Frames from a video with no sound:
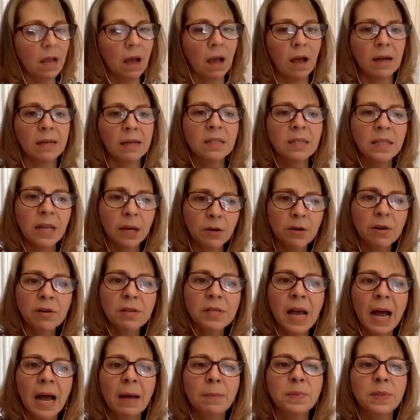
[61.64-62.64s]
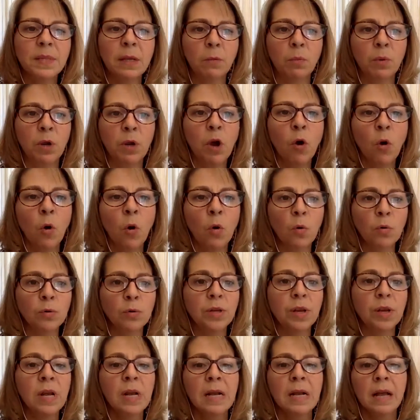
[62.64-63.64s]
stereotypes that we hold
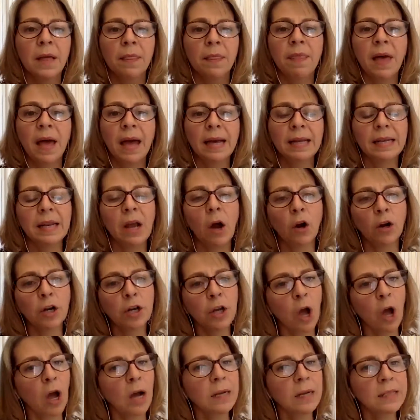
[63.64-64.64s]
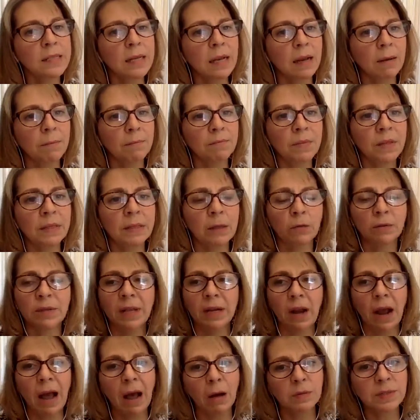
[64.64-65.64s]
that are not, that
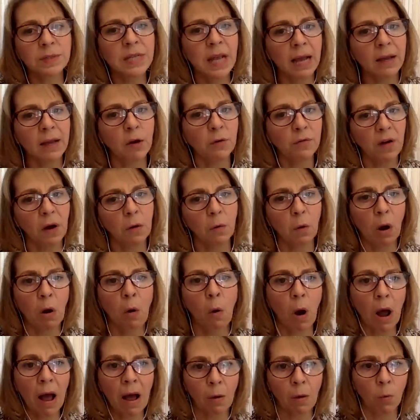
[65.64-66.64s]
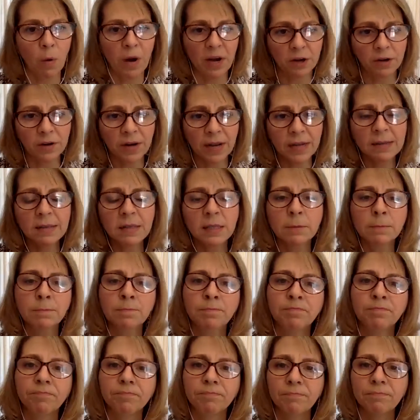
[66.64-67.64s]
are outside of our awareness.
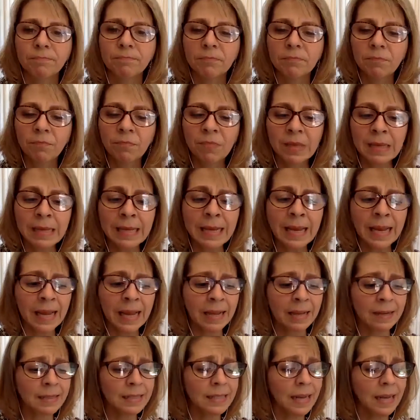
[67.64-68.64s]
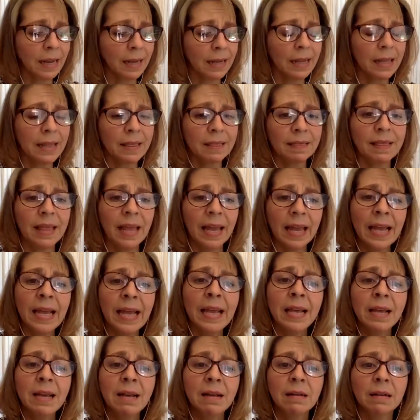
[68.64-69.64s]
And
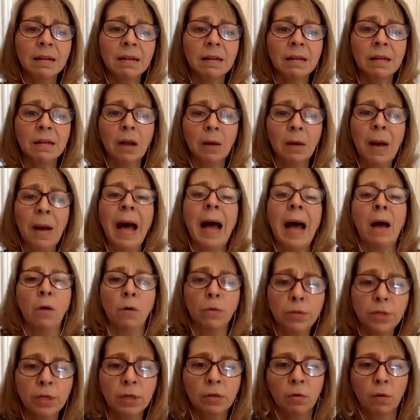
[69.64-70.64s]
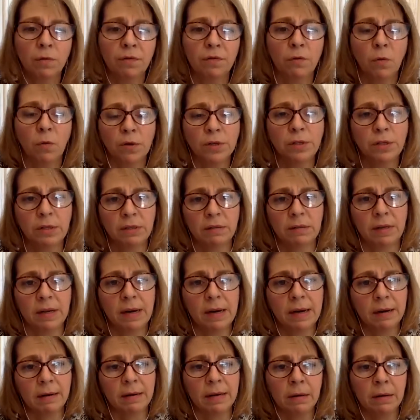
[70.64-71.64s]
they come out, of course, they
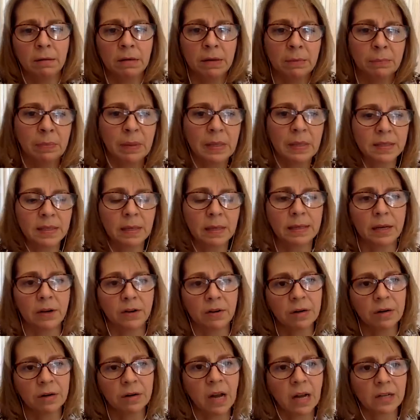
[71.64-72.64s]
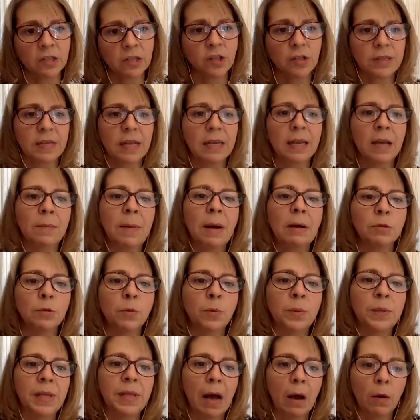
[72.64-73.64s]
are implicit, they are unconscious, they come out
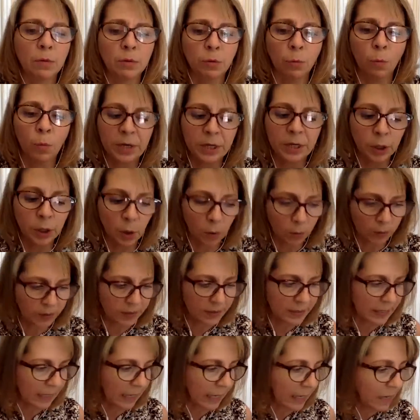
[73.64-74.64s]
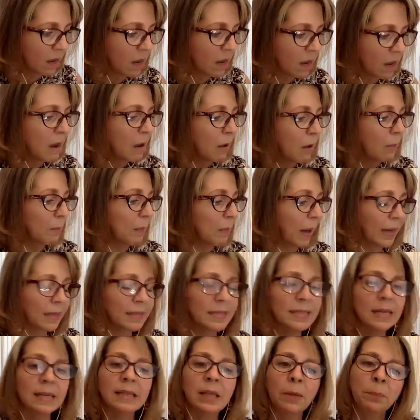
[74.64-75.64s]
without we noticing.
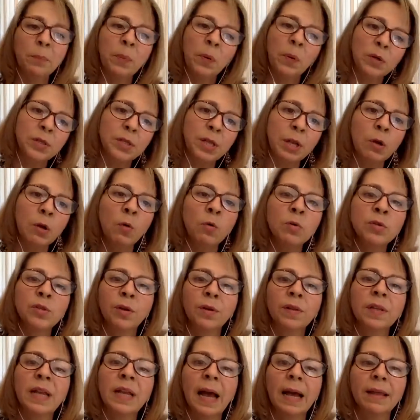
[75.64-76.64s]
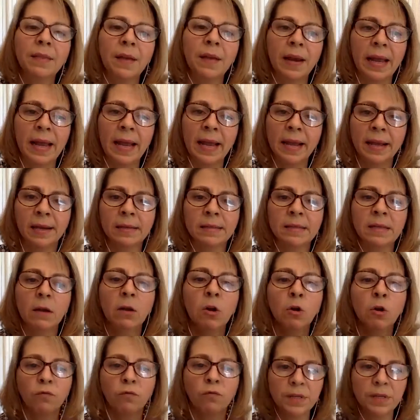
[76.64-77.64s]
But the person who's on the other end
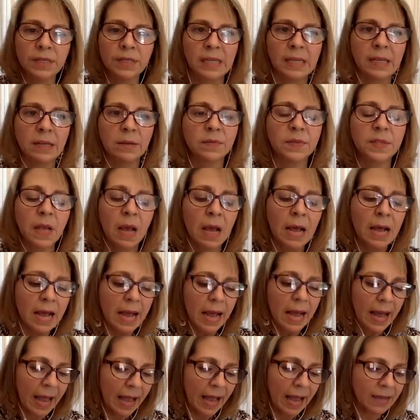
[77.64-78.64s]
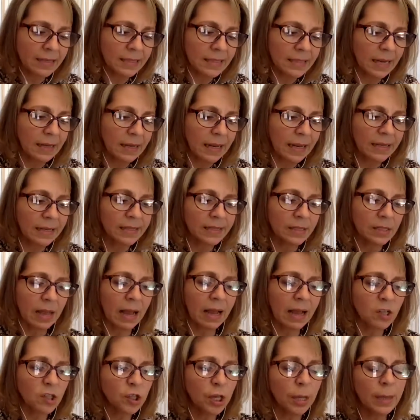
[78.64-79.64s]
receives. And it's
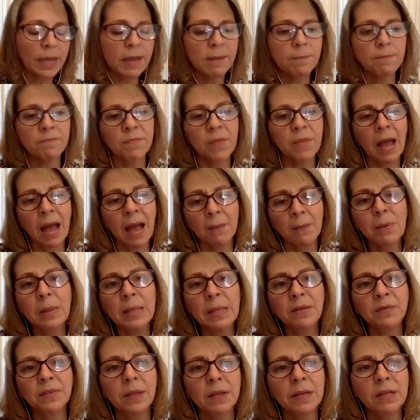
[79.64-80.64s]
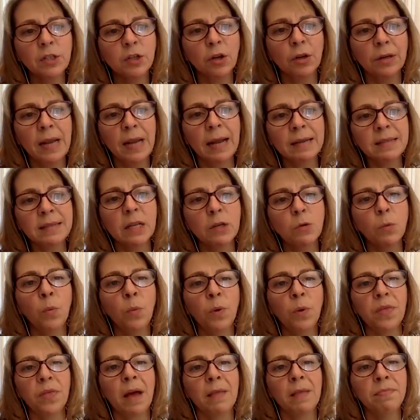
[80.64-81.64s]
actually, I believe that it's connected
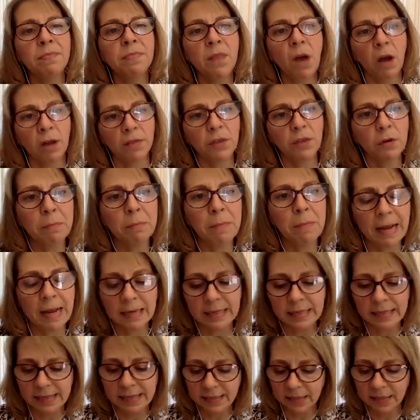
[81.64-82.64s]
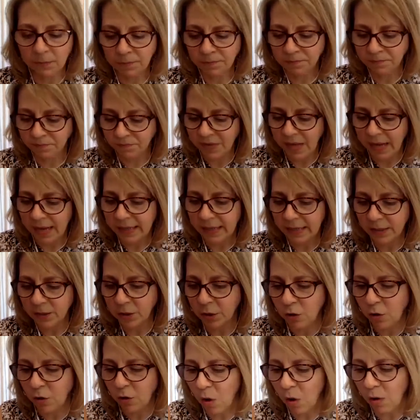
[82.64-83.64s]
with another mechanism that is
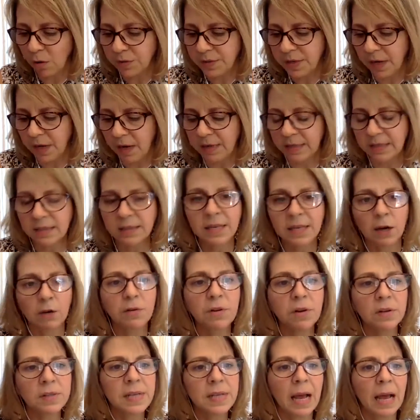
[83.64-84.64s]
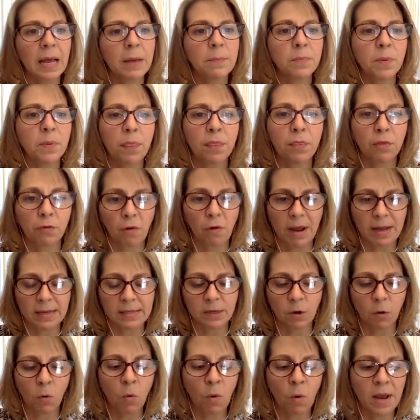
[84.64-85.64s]
called a stereotype threat.
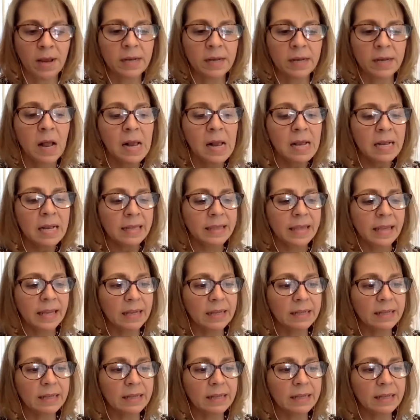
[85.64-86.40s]
When the